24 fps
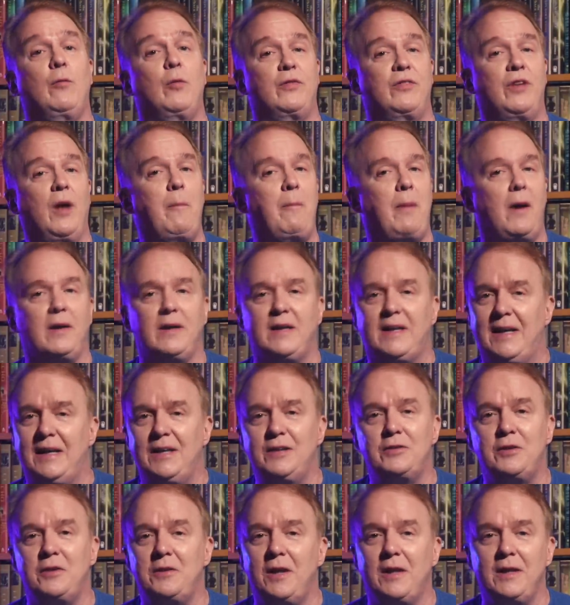was up on
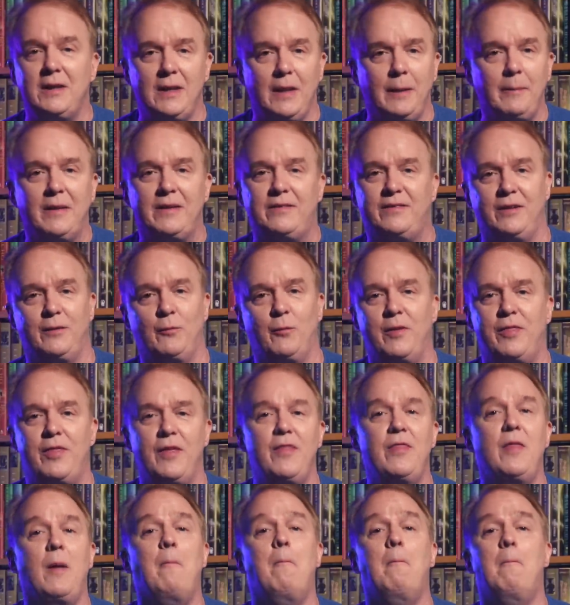Kindle Unlimited
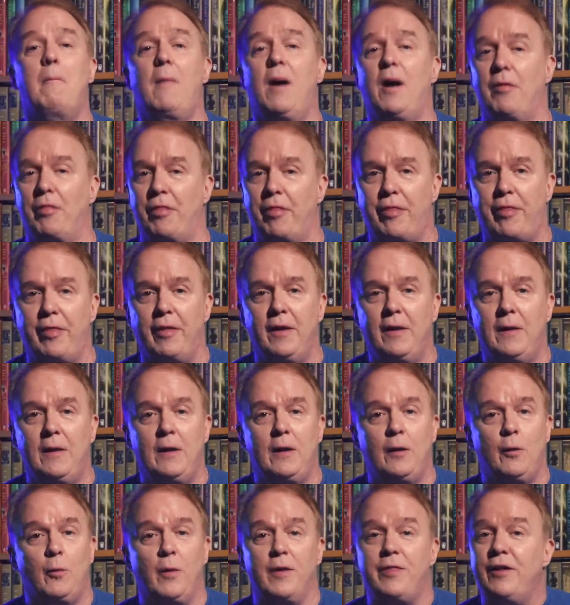within the month,
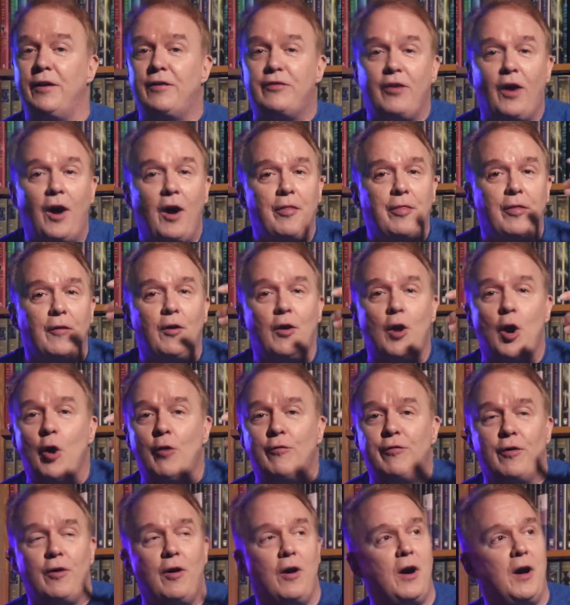with its author
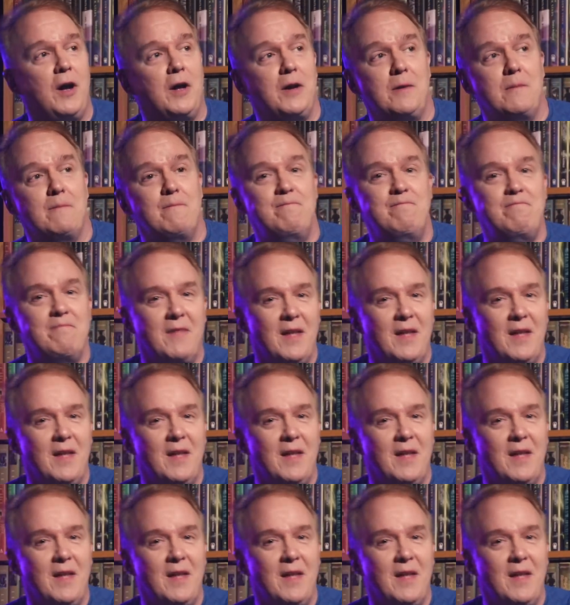over on